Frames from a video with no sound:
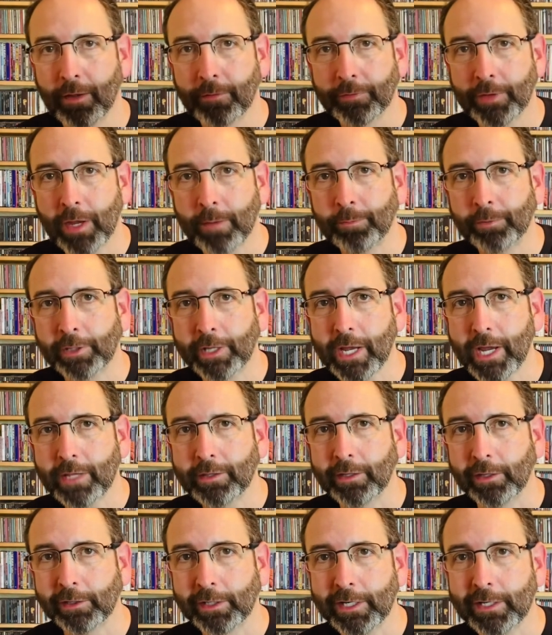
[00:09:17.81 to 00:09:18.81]
They played
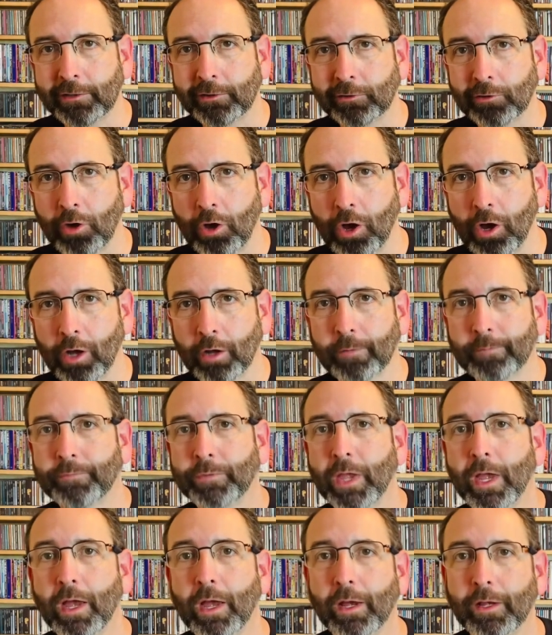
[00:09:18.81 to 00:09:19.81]
the lead song,
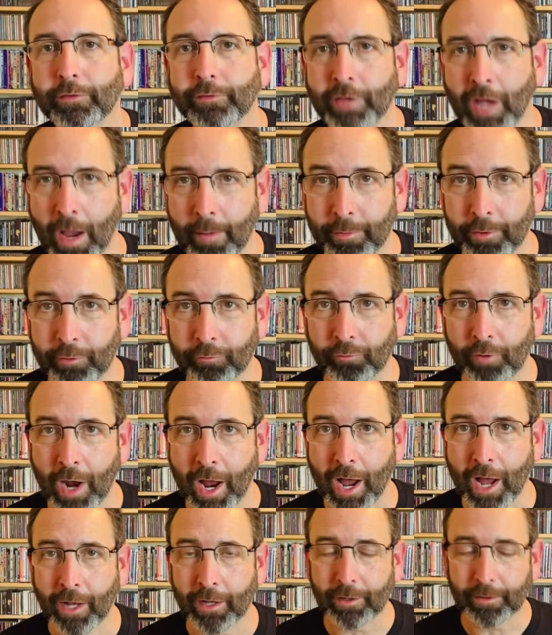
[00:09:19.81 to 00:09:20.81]
Top of the
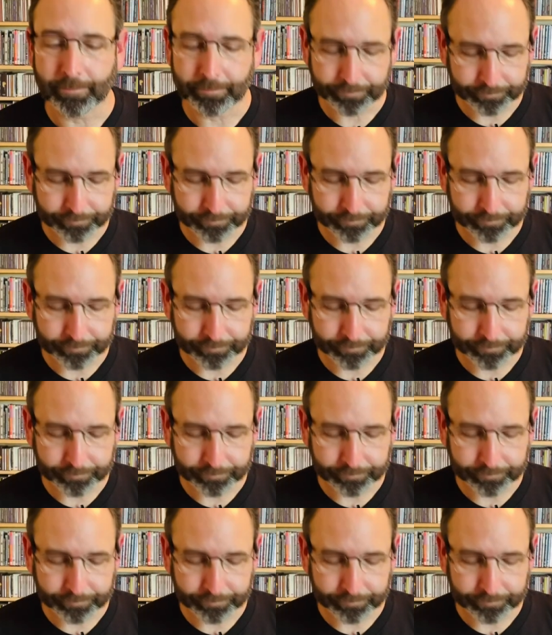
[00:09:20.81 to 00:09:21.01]
Rock.